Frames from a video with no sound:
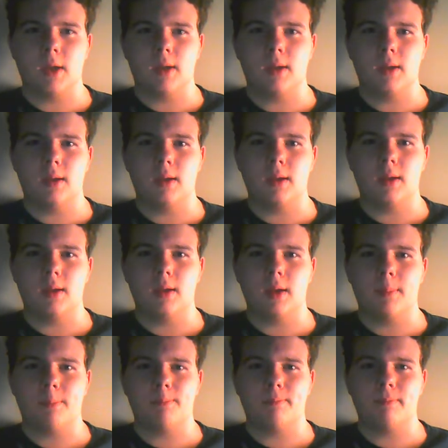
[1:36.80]
Uh,
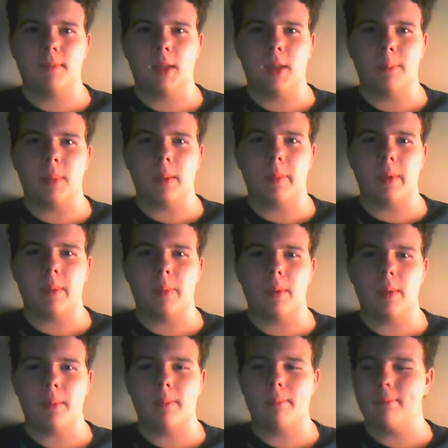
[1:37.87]
yep. Yep, yep, yep, yep,
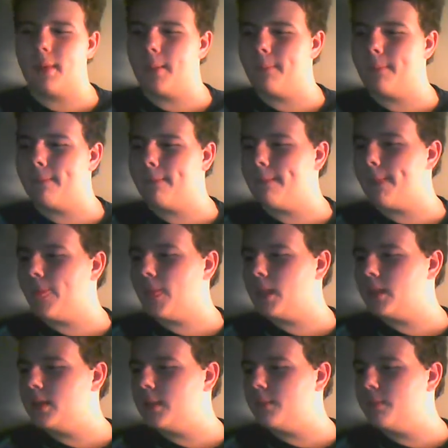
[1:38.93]
yep, yep,
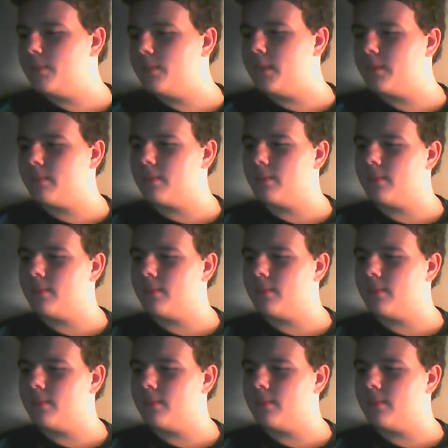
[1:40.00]
yep, yep.